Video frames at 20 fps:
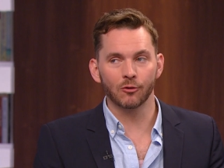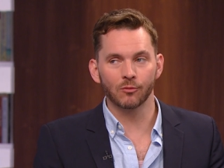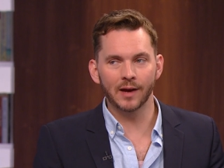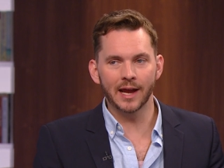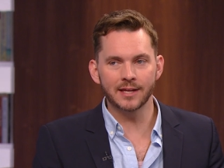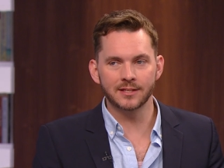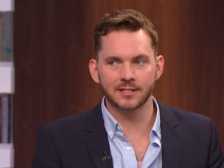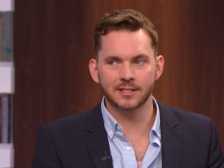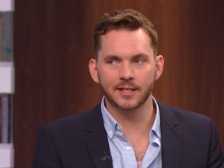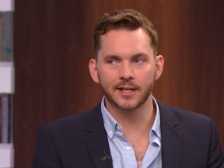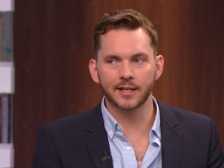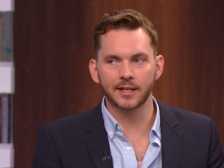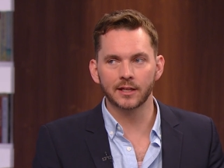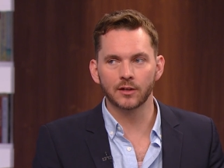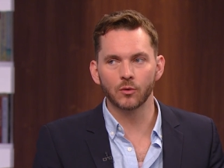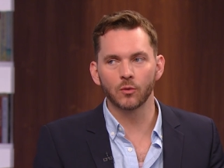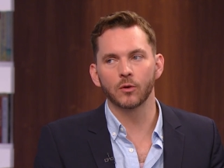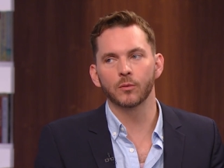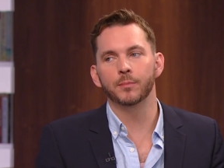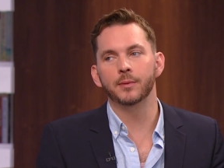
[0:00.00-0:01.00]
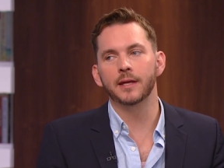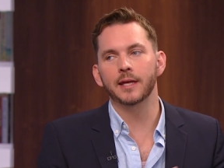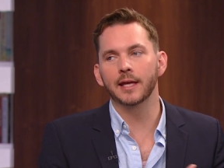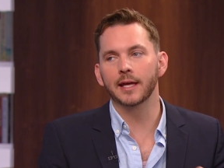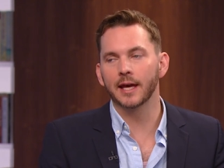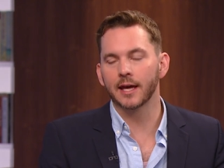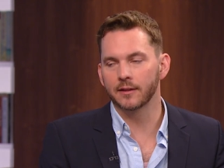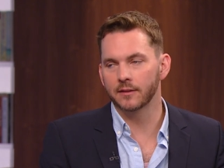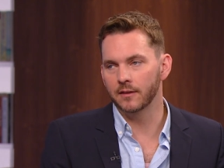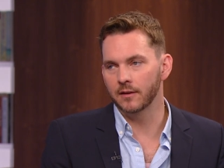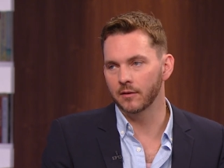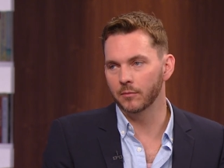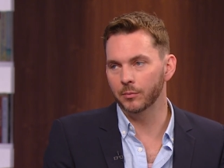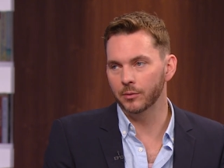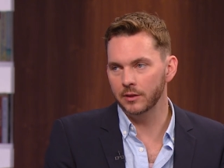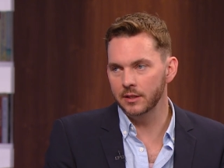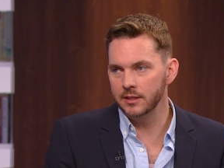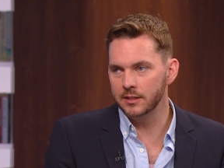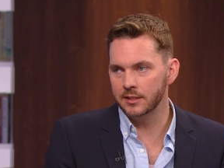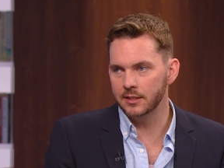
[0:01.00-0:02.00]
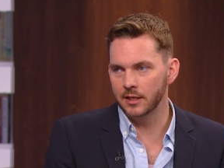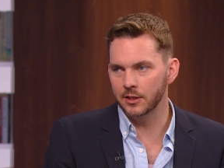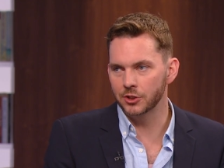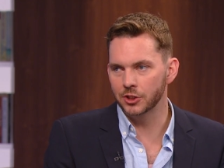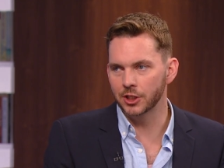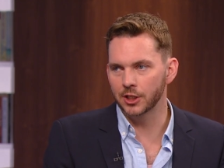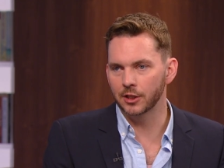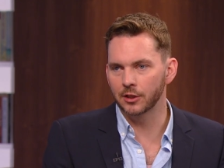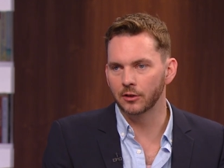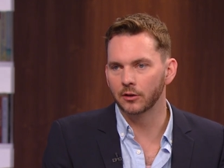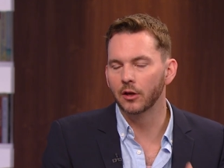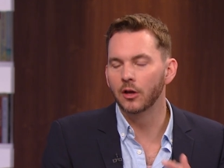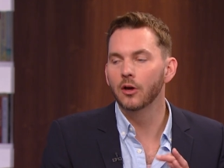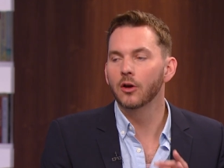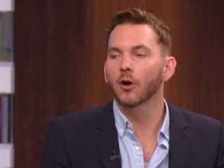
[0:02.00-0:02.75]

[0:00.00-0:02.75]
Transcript: arrested or being at the police station